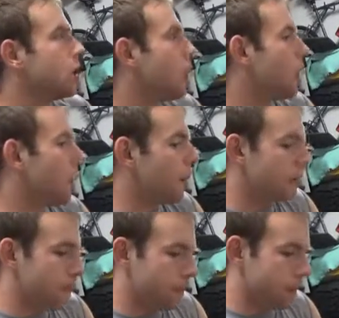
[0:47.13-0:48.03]

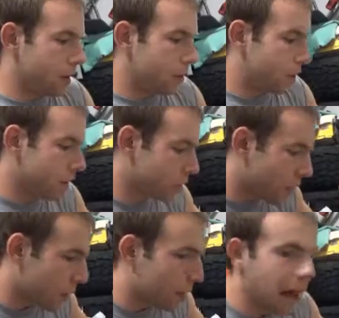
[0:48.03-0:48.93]
Um, for this
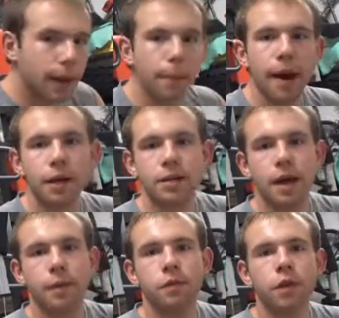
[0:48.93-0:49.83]
for the back and
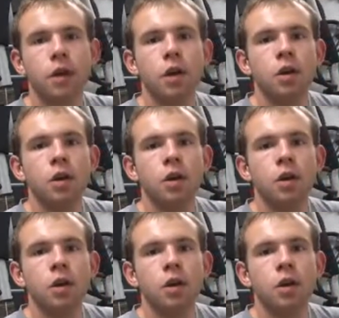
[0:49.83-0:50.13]
biceps,